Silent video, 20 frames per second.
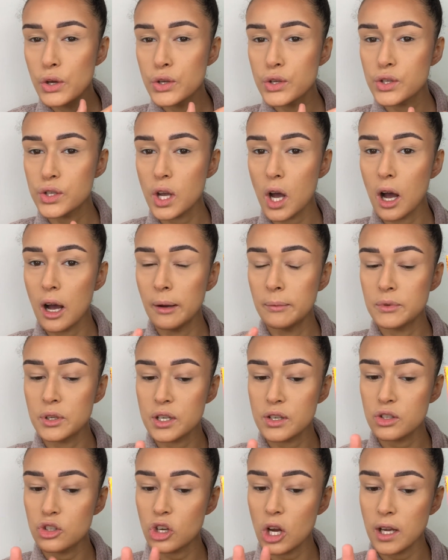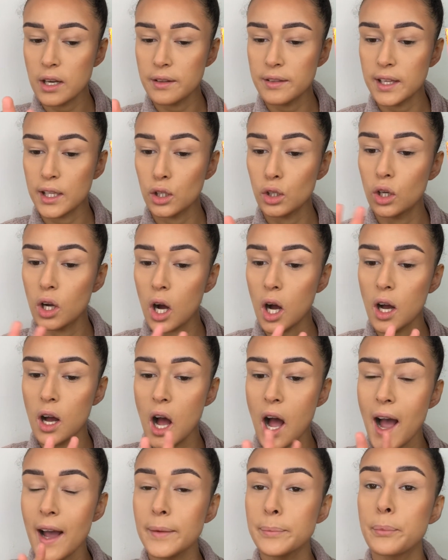So I'm just trying to think,
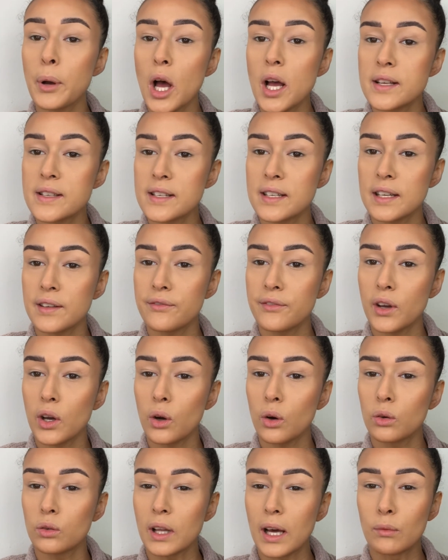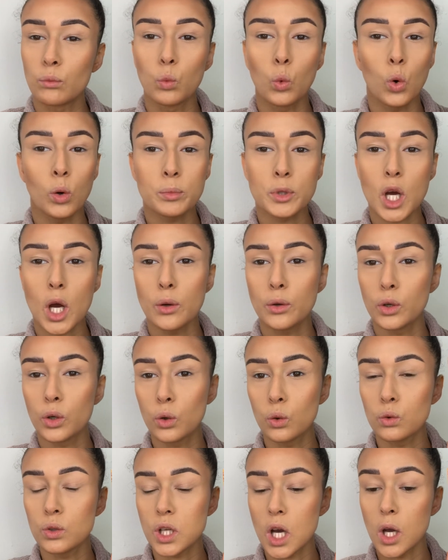I personally feel like warm tone and
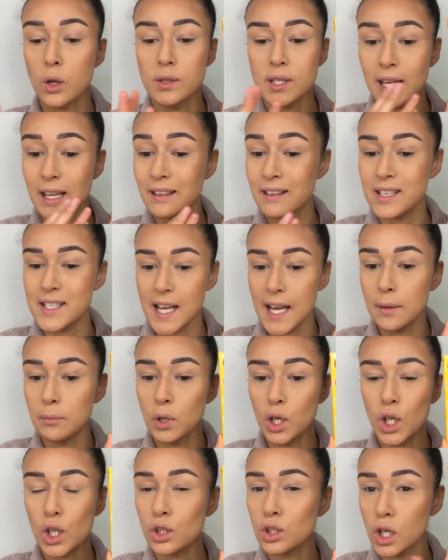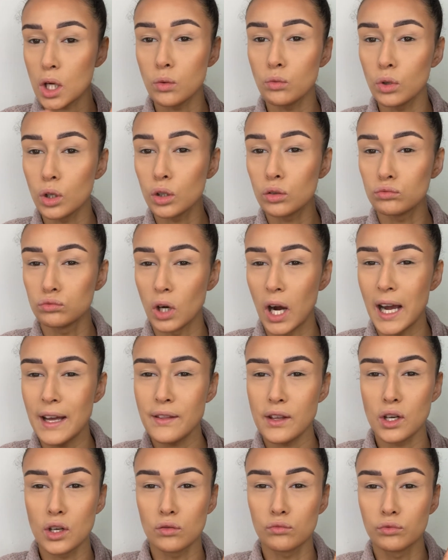cool tones in the same look don't look right.
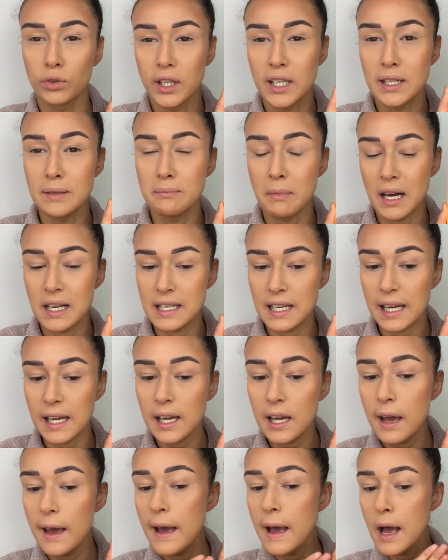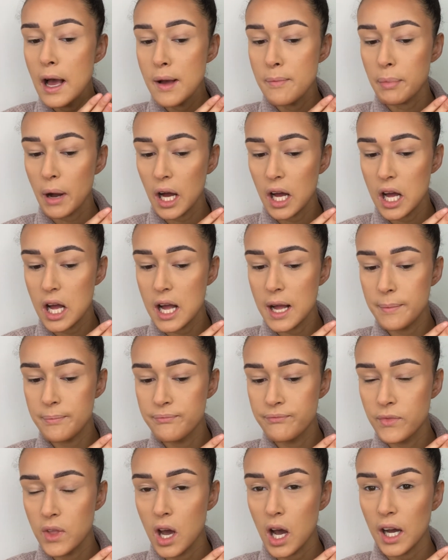They look really muddy. But
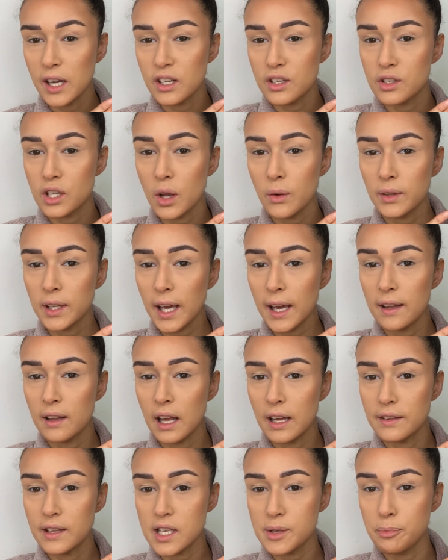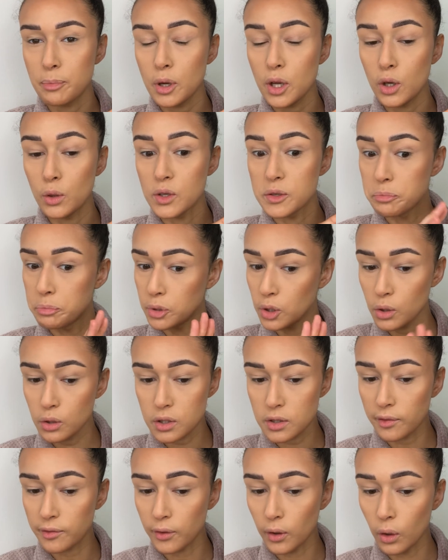I just don't get, like, this blue is
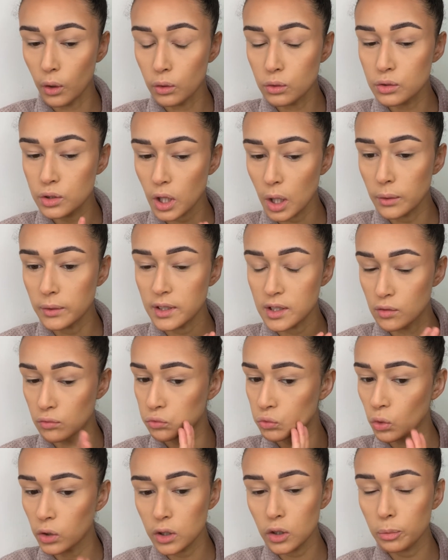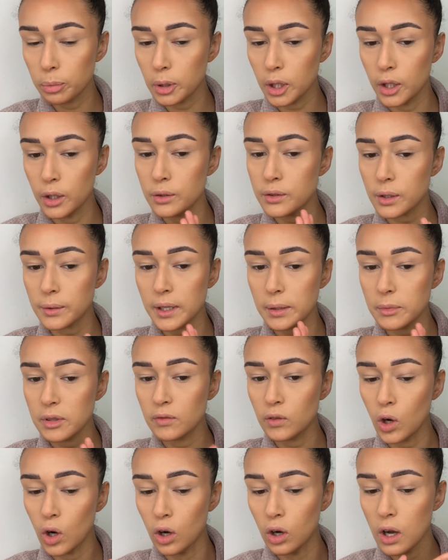beautiful. It's royal blue, don't get me
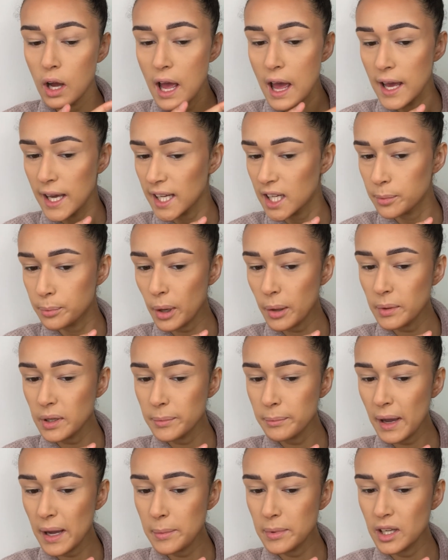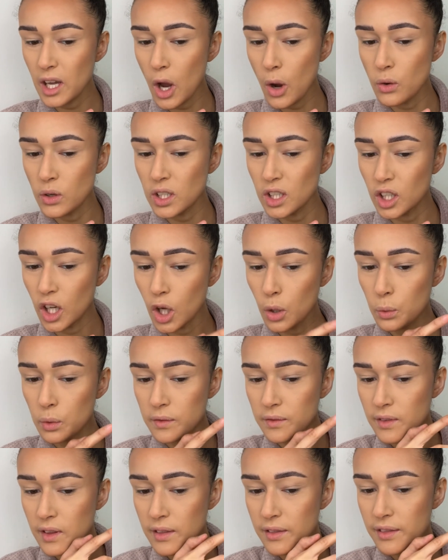wrong. You could probably maybe only go
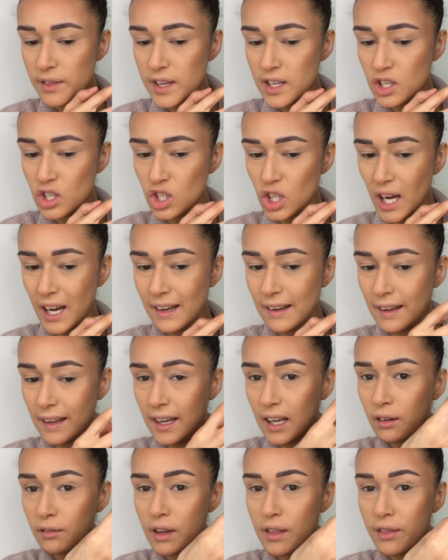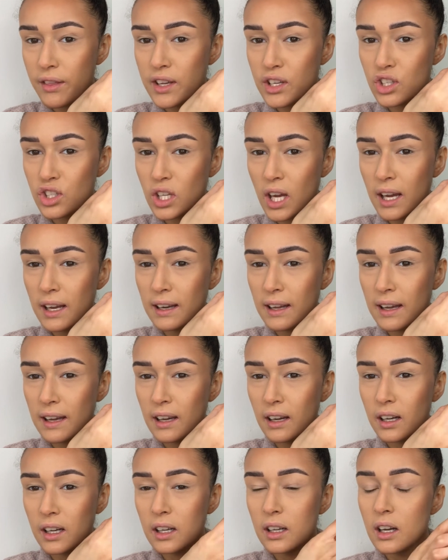with this shade here and this shade
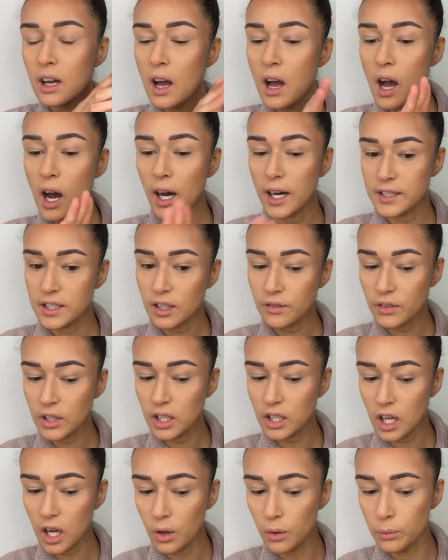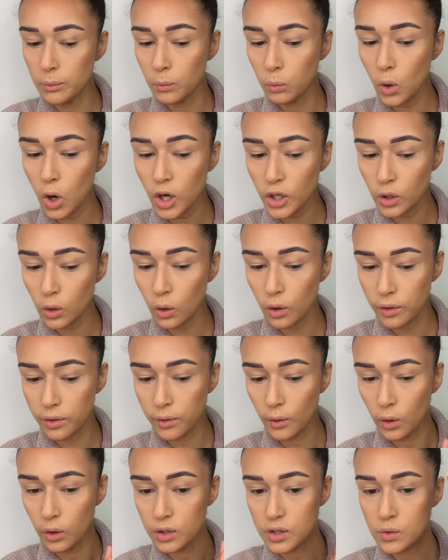here. I don't really know. What are your
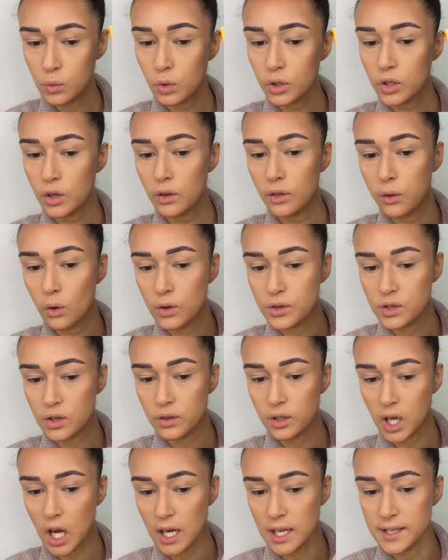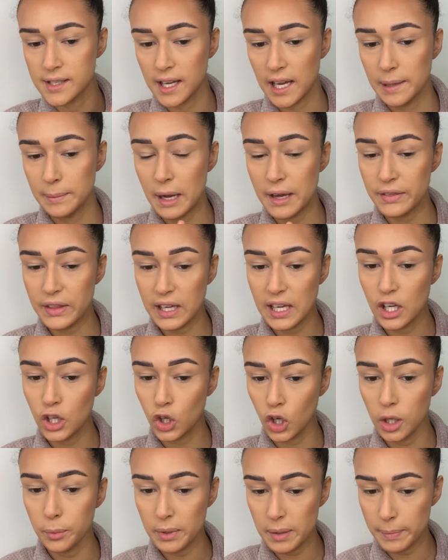thoughts? What are your thoughts on the colour scheme? I think it
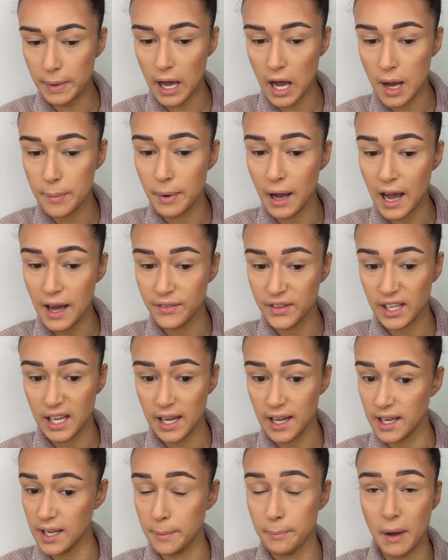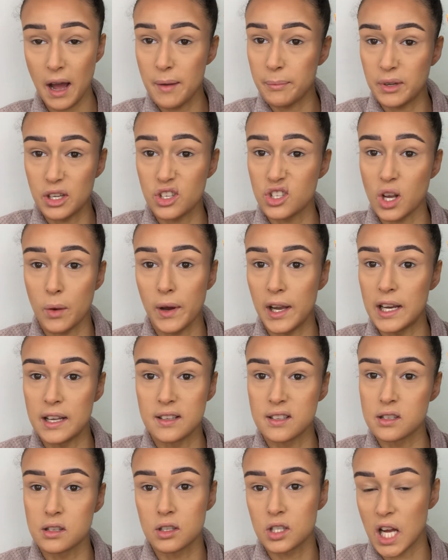could be better, but I think it might be
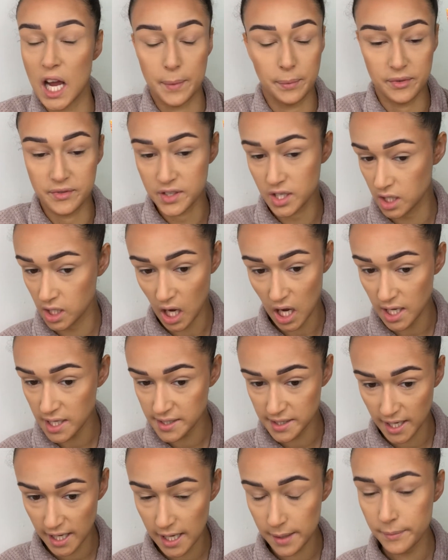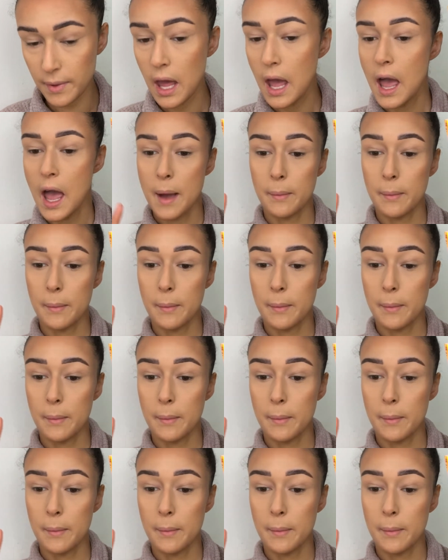Zoella's type of colour scheme.